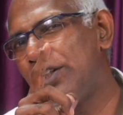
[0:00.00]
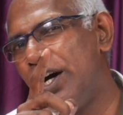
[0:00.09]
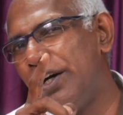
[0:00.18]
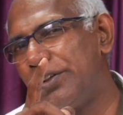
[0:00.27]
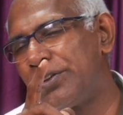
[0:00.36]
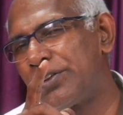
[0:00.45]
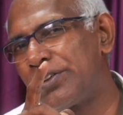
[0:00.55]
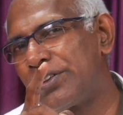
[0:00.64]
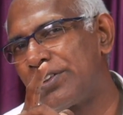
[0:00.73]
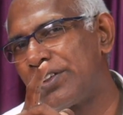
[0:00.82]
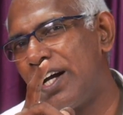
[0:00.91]

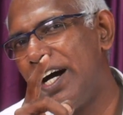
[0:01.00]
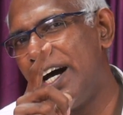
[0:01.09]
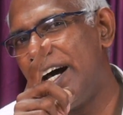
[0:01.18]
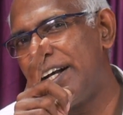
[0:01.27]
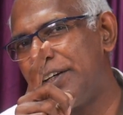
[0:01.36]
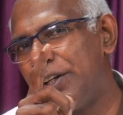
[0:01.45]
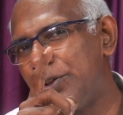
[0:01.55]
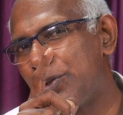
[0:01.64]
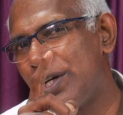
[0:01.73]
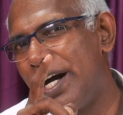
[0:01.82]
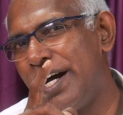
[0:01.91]
thoughts, our
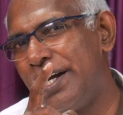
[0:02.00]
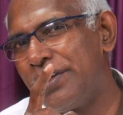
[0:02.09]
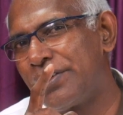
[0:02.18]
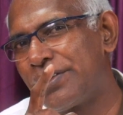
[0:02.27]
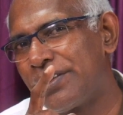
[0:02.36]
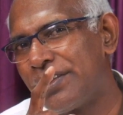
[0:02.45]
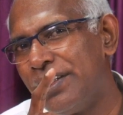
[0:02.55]
desires.